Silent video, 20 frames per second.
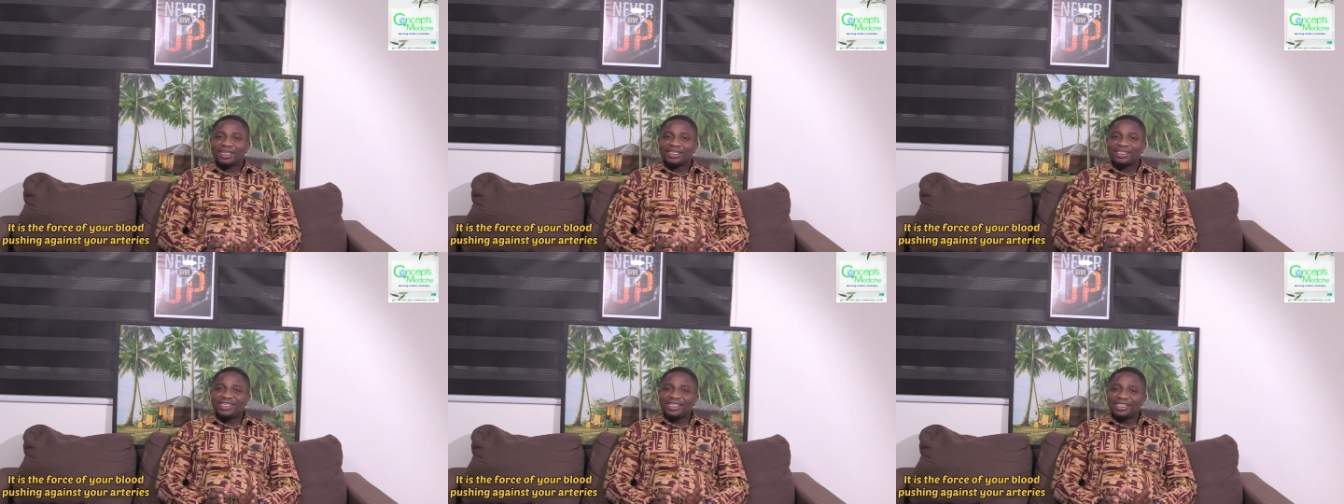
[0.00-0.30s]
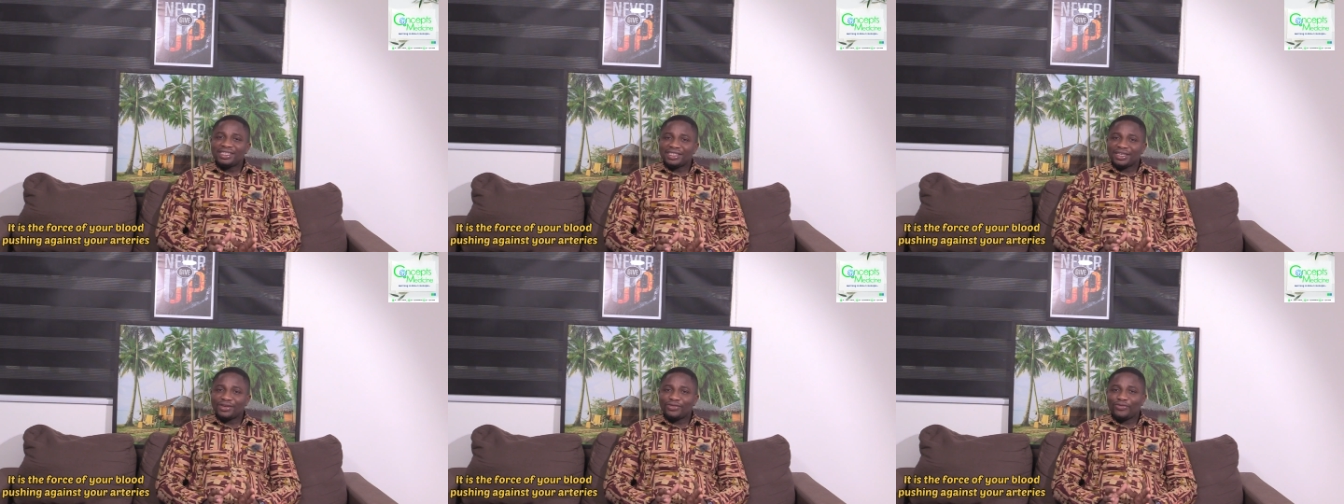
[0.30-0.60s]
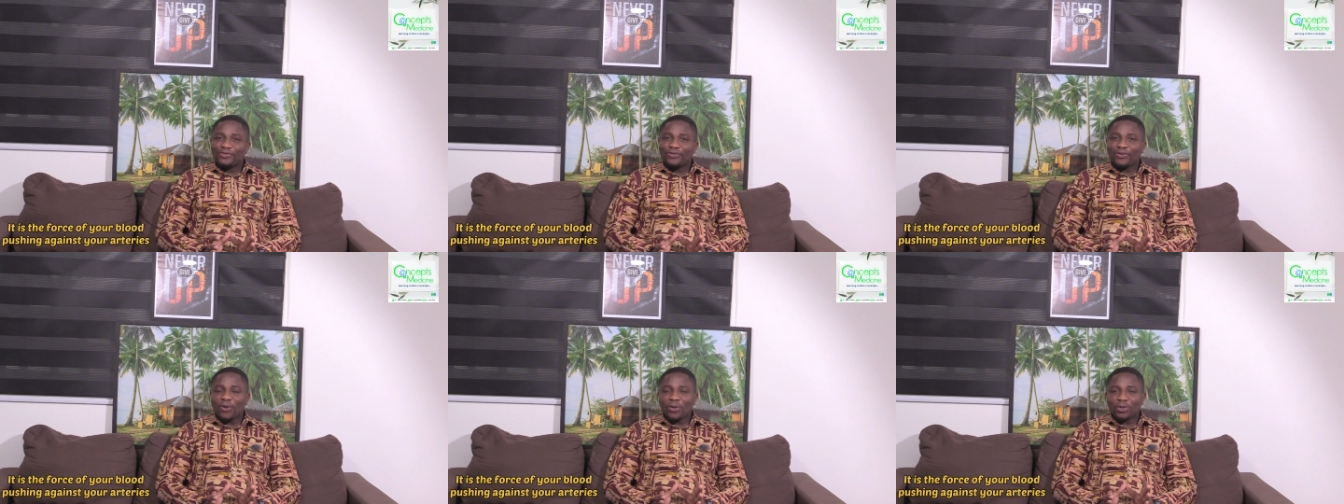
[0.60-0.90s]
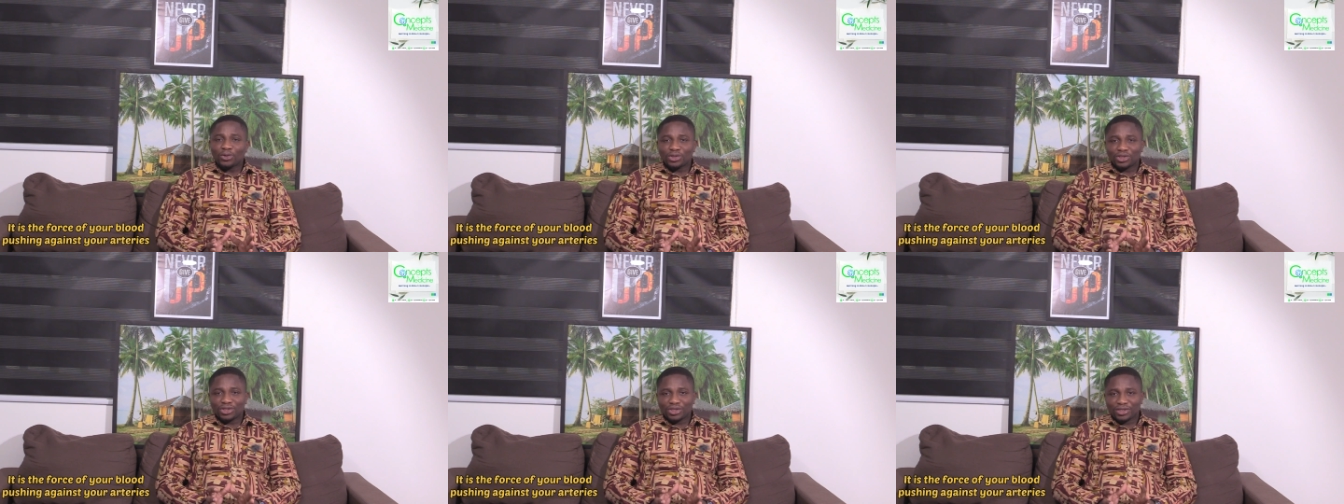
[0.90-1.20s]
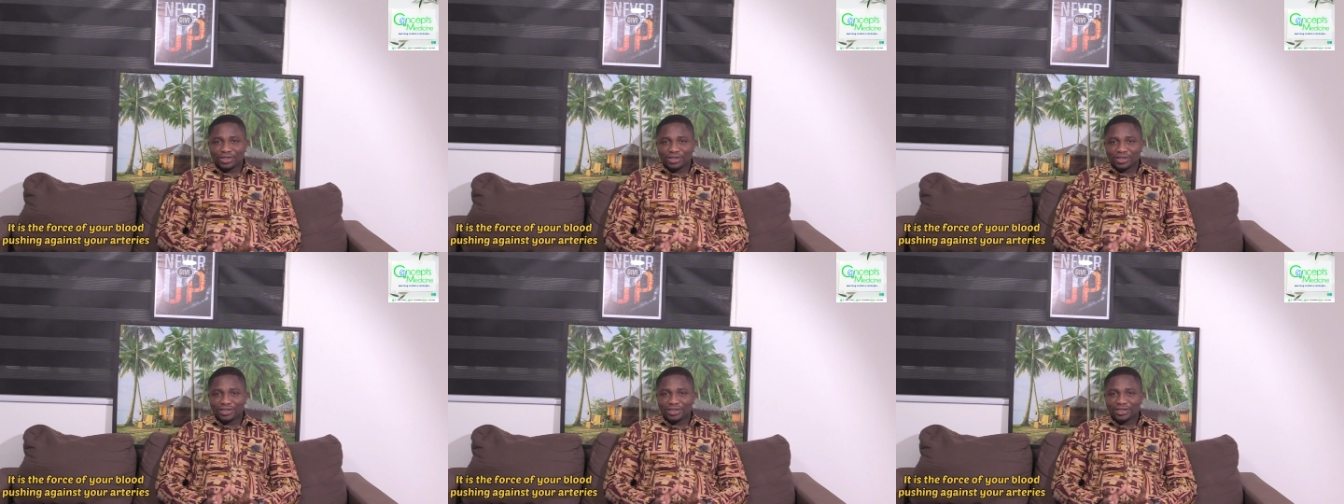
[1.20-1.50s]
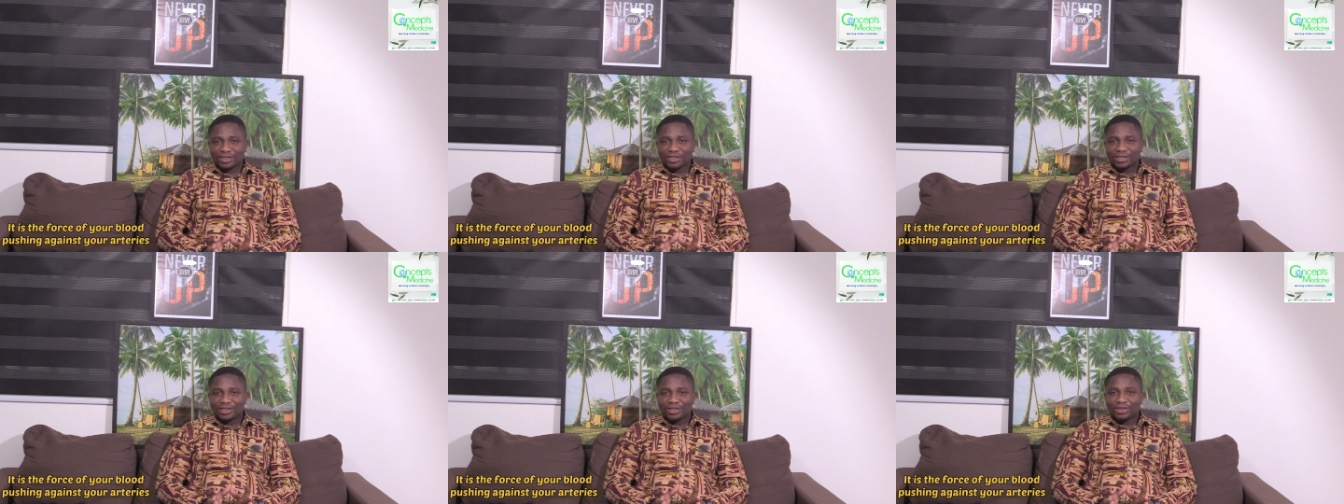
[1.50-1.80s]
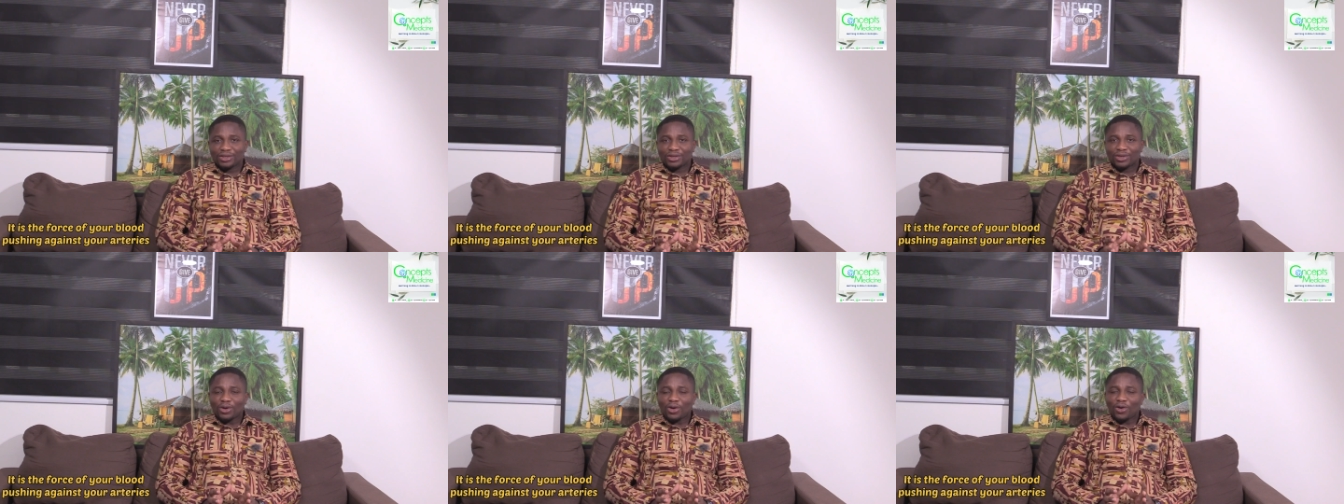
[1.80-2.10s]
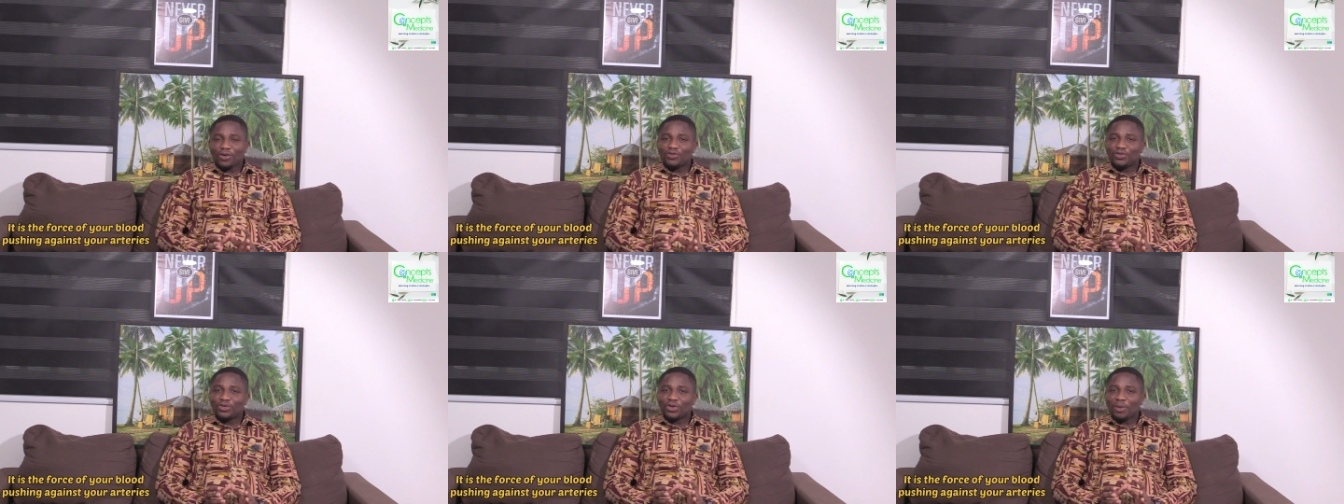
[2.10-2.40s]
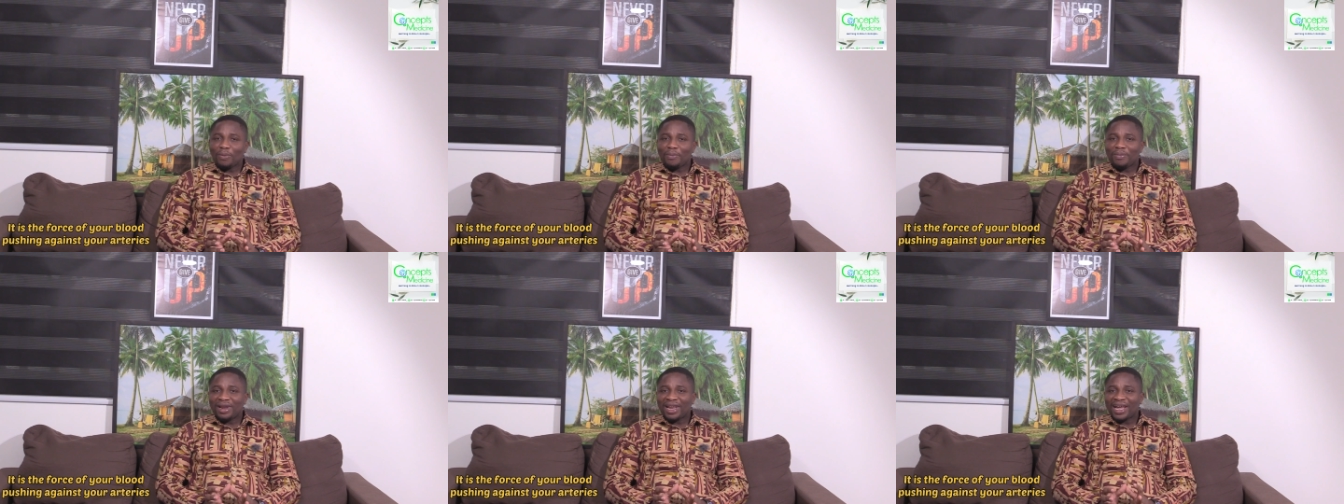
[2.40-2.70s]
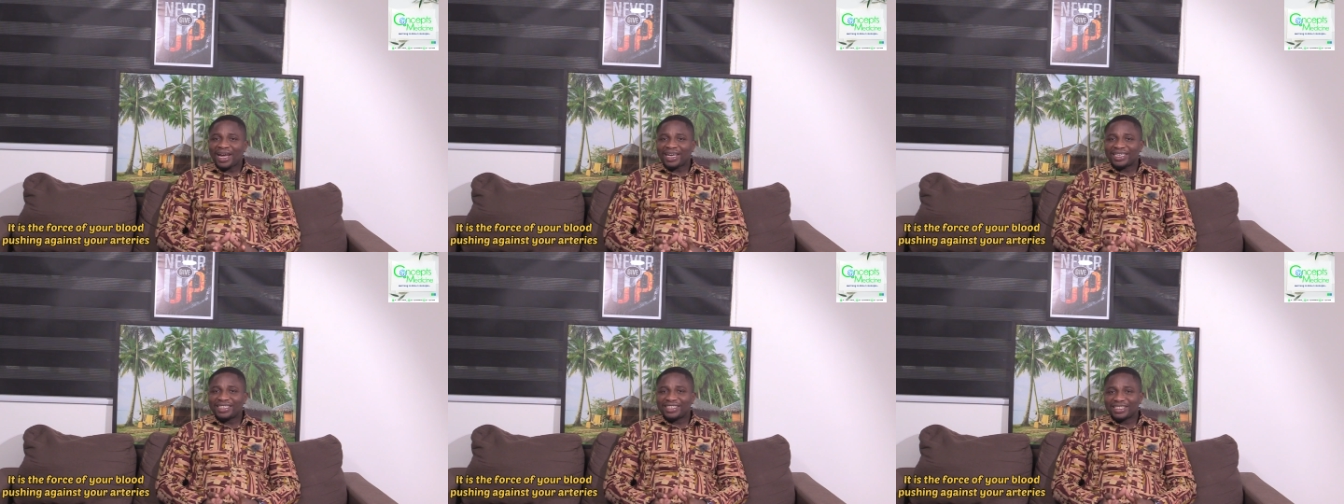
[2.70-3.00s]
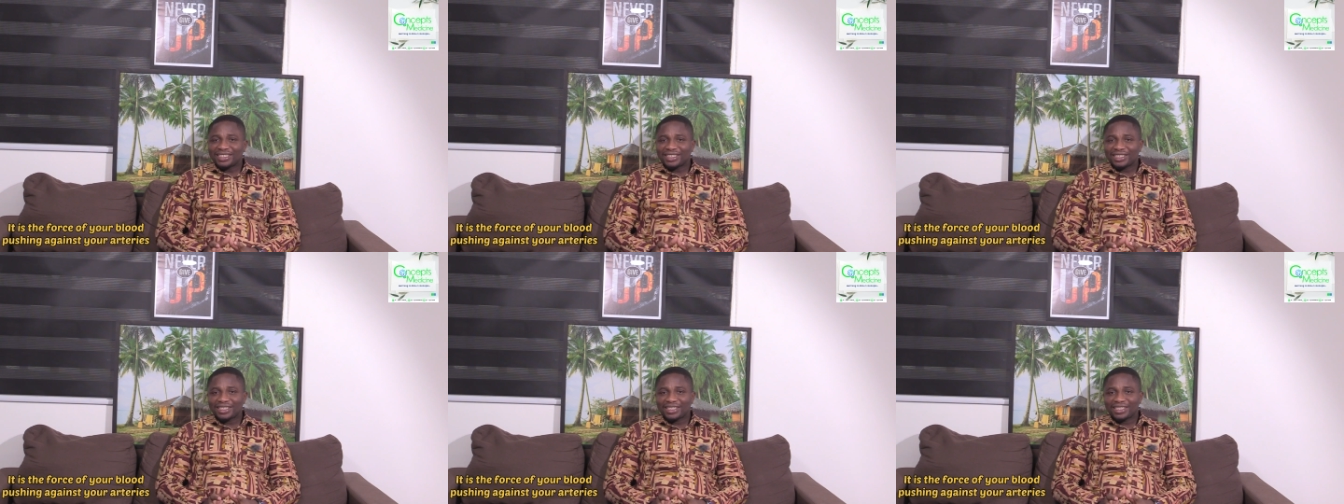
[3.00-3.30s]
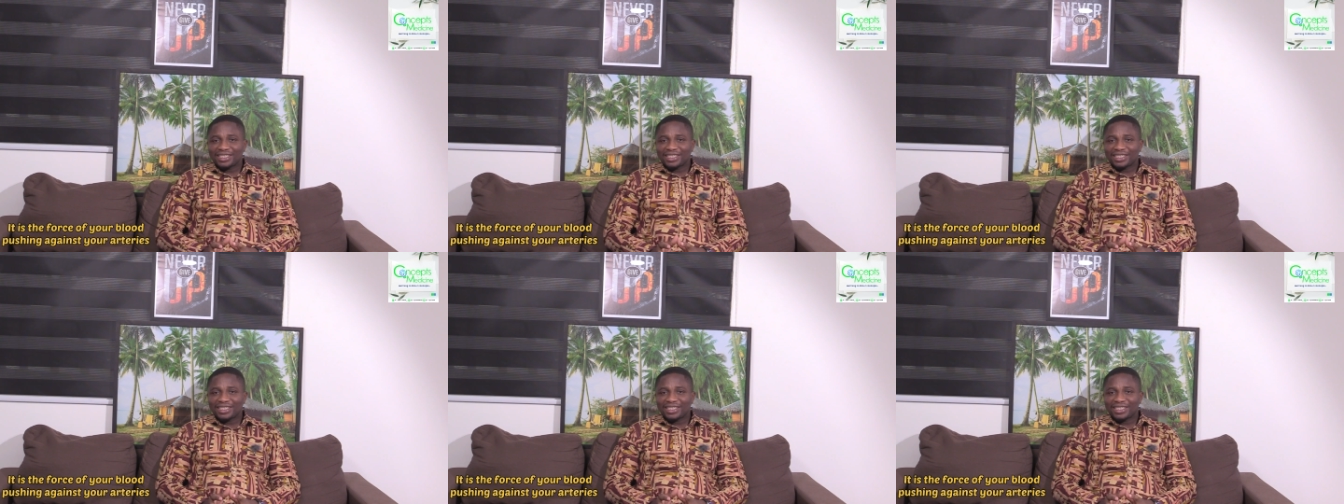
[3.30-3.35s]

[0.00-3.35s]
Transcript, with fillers: it is the force of your blood